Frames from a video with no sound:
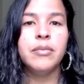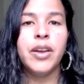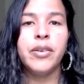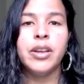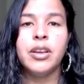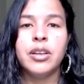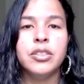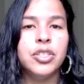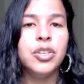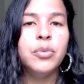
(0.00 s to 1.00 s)
very
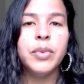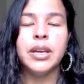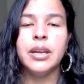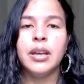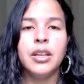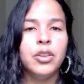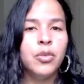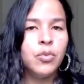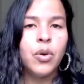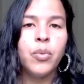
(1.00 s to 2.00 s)
consuming,
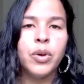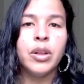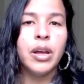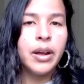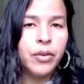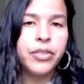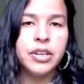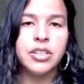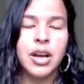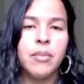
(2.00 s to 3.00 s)
you know what a healthy
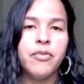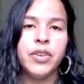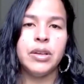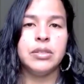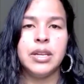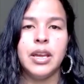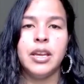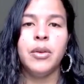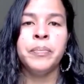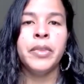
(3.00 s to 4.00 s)
job feels like.
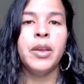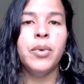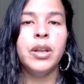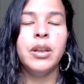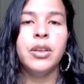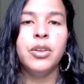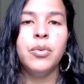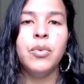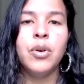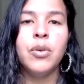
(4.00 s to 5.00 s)
When you
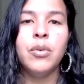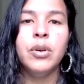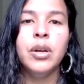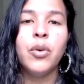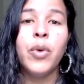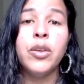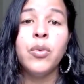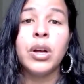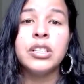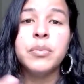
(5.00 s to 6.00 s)
know the way you
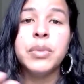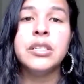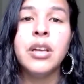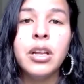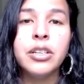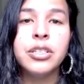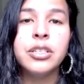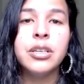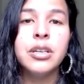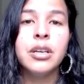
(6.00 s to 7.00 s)
want to be
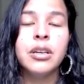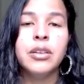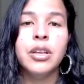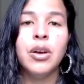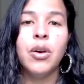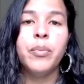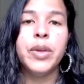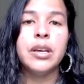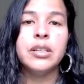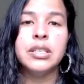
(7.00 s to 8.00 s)
touched,
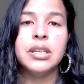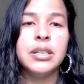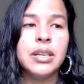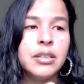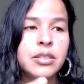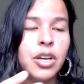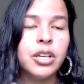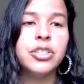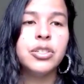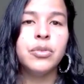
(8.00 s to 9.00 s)
because they
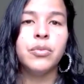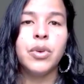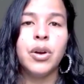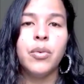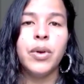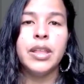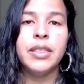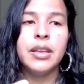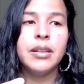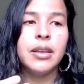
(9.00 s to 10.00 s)
touched you the wrong way,
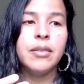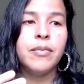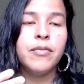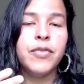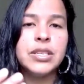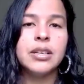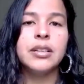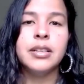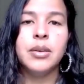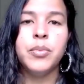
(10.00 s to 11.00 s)
they
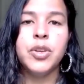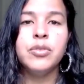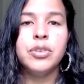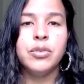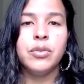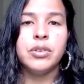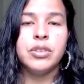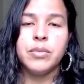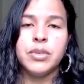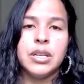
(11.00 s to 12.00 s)
physically abused you or
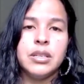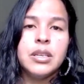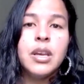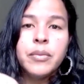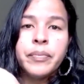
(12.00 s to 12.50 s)
some sense.